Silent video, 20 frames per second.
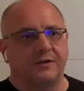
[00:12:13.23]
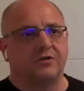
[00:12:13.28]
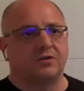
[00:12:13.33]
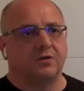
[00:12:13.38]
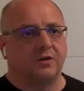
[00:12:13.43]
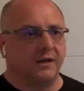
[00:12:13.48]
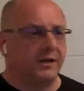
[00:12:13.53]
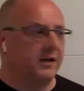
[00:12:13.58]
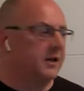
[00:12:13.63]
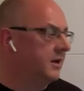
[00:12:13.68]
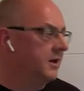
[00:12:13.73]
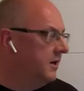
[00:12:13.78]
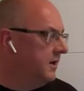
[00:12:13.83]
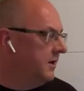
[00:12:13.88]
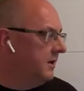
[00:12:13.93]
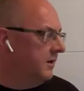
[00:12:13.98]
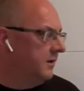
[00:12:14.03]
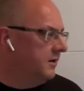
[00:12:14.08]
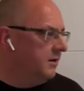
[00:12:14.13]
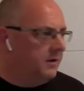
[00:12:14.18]

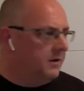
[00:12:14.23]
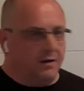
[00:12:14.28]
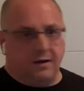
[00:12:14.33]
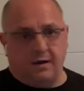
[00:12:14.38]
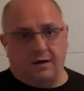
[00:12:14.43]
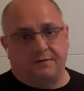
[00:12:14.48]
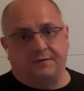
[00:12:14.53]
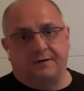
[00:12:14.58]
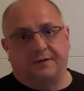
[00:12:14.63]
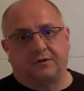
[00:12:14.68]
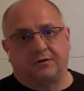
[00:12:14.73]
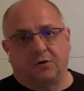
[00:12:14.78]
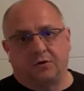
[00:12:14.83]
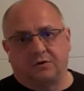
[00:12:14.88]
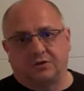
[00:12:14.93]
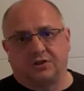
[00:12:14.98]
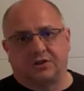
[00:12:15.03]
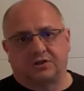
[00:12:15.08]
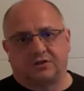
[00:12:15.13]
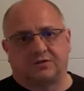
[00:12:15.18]
eventually uh, we
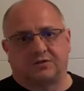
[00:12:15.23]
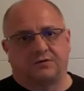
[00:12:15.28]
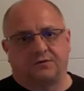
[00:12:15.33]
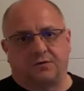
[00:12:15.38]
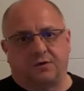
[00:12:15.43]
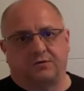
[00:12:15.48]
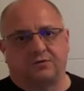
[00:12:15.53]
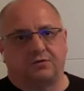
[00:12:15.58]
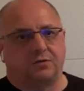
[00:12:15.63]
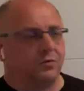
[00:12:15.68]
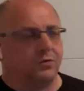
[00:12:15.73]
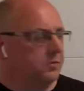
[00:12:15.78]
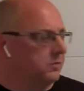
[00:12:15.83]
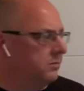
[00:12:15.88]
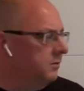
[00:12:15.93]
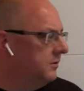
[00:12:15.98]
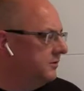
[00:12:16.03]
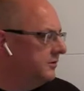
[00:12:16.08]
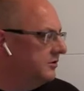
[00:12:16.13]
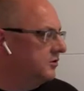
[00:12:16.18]
don't just want
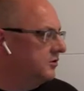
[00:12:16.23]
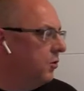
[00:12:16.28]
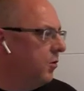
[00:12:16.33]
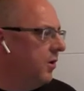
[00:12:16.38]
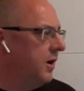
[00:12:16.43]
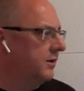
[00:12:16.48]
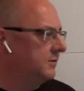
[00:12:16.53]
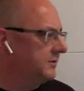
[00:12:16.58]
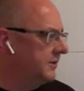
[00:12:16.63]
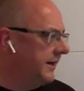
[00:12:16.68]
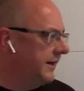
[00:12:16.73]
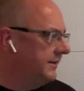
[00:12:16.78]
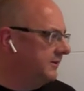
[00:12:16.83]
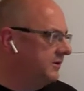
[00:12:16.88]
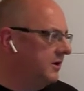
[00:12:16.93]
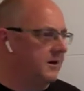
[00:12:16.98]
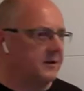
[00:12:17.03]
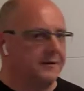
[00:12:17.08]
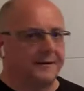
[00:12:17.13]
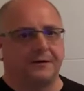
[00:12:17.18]
to store
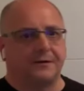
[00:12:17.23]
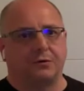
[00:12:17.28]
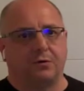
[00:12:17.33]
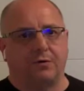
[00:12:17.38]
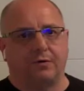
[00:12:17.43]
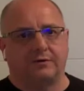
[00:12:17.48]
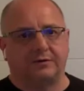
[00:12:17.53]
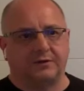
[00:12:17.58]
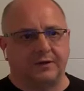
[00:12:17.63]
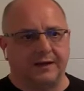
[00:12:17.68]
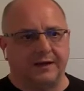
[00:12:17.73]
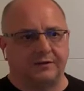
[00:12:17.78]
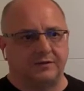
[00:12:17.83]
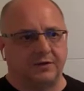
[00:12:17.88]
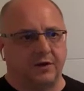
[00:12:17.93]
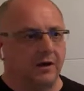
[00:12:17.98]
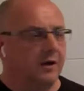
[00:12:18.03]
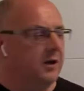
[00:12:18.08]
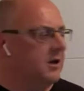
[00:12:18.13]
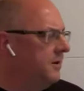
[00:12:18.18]
data, record
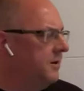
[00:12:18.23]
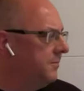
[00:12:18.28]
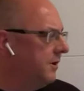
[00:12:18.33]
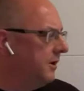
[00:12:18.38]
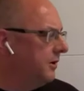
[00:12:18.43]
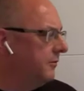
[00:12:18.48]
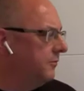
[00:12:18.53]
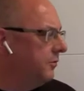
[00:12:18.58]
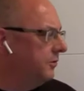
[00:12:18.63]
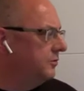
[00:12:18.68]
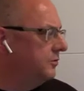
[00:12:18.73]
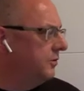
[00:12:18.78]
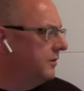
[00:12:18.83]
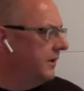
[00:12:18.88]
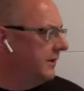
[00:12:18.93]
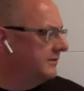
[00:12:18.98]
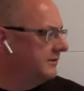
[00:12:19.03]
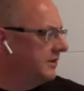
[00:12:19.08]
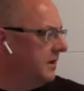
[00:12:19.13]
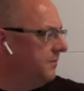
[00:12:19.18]
data, but we
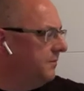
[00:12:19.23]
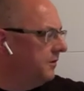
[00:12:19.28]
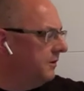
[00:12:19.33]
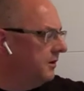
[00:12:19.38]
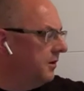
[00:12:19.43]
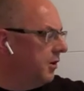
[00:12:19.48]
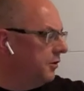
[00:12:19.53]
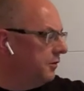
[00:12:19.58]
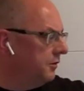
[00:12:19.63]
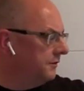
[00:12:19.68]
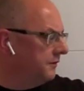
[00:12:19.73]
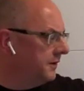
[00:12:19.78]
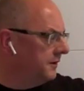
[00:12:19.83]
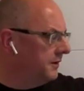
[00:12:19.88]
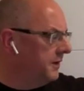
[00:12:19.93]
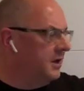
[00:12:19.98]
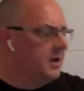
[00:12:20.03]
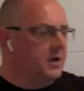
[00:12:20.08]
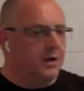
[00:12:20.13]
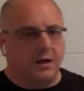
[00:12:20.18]
want to get something out
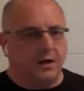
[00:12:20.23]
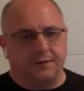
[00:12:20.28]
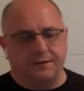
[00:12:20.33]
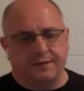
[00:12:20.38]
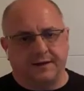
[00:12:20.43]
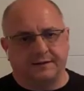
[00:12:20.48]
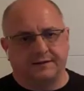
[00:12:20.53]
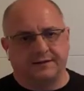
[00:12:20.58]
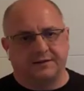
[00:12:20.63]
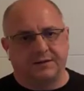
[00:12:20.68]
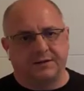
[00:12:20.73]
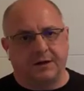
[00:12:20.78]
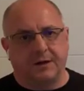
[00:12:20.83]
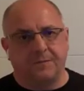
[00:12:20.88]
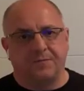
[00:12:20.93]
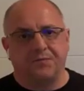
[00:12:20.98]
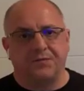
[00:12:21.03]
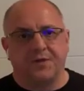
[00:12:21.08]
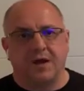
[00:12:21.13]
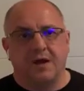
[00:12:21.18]
of it. And that's
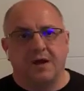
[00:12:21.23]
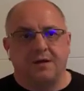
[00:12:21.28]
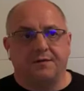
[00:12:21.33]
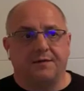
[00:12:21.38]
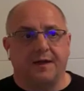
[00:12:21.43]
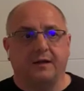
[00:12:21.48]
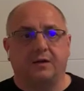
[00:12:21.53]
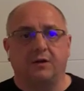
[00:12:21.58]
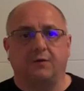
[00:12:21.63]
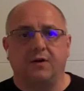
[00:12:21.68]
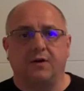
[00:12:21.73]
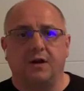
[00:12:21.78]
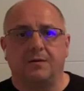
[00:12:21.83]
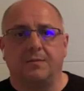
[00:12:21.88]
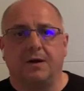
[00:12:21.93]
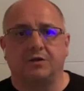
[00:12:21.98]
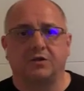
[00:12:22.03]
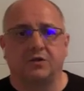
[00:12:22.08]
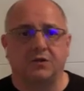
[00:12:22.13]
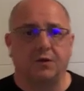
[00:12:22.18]
here. Thank you
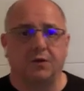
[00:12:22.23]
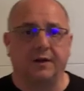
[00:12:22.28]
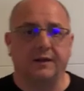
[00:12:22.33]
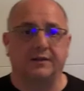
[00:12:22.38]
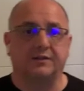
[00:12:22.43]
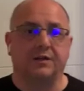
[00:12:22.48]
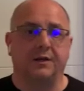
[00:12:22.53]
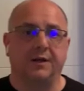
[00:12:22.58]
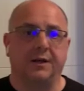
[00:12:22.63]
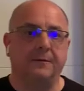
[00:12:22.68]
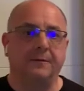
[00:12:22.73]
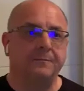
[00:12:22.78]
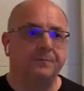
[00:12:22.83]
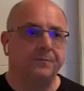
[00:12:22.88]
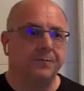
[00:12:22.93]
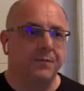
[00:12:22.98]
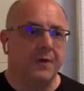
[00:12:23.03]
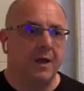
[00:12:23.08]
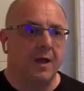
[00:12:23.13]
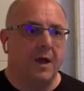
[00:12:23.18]
very much for
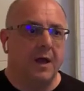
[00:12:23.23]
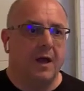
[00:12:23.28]
listening.